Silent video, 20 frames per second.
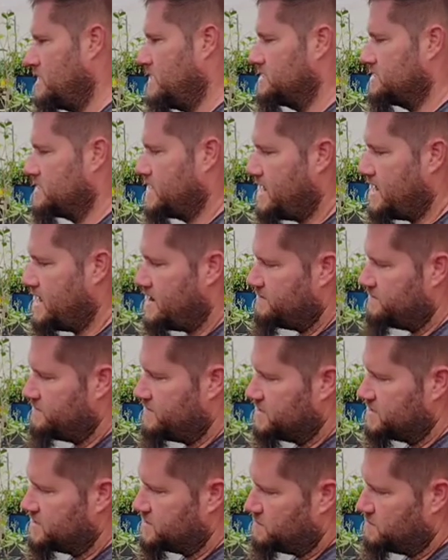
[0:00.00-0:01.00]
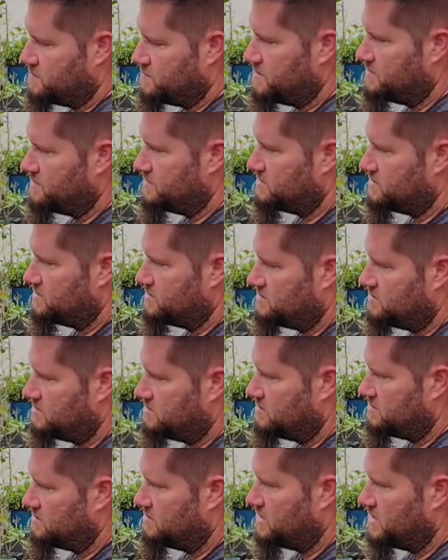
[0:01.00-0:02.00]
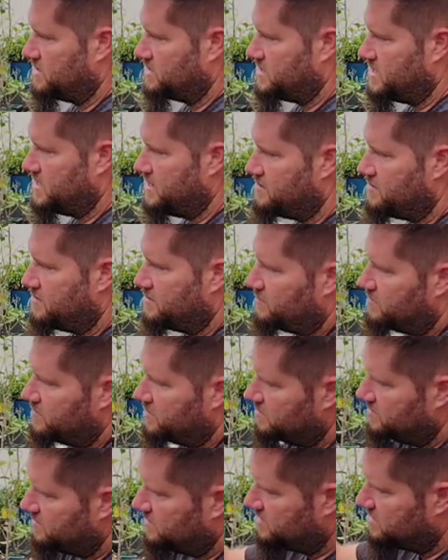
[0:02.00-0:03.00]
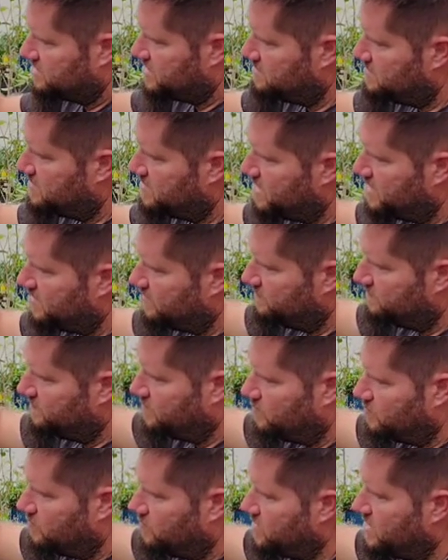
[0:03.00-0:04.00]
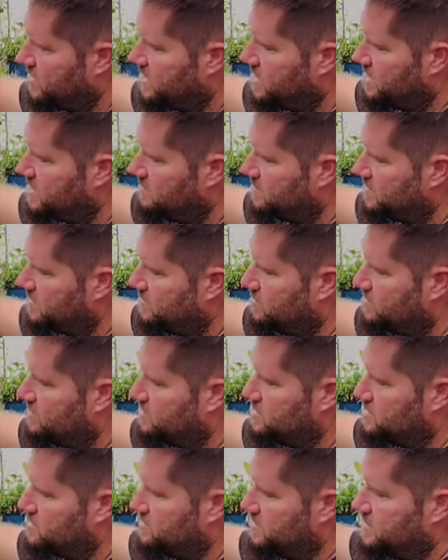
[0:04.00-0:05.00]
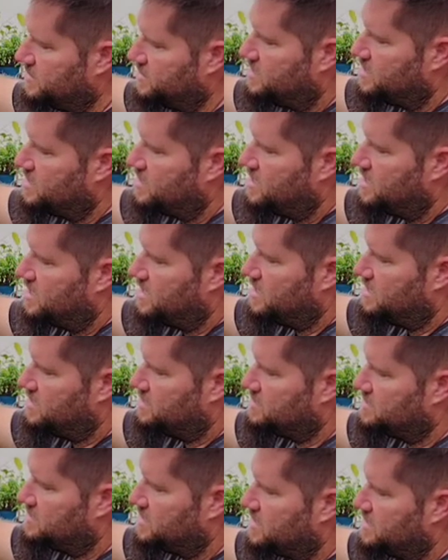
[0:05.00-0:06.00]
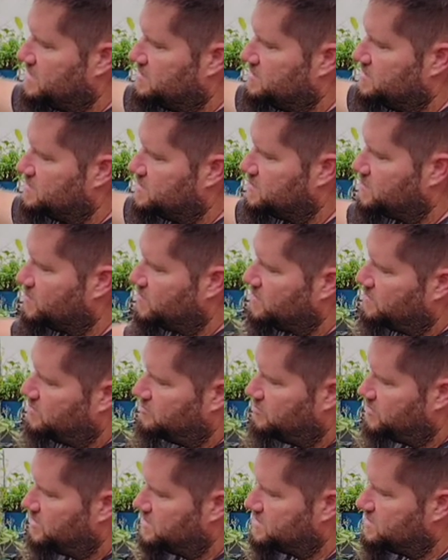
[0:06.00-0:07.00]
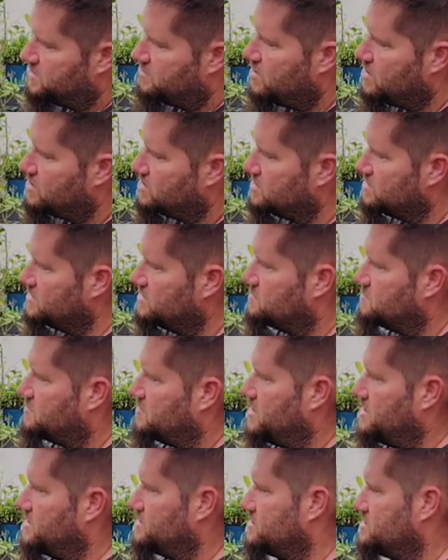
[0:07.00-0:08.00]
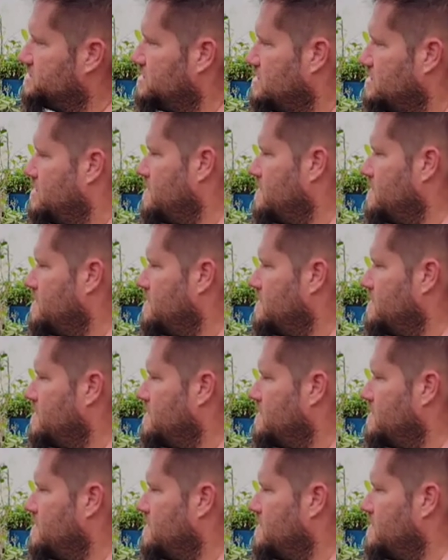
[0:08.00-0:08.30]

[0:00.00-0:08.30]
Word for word: is I have this root. It's an aerial root. It's coming down from way up here on the tree, and it's in the soil, but it's crossing this branch.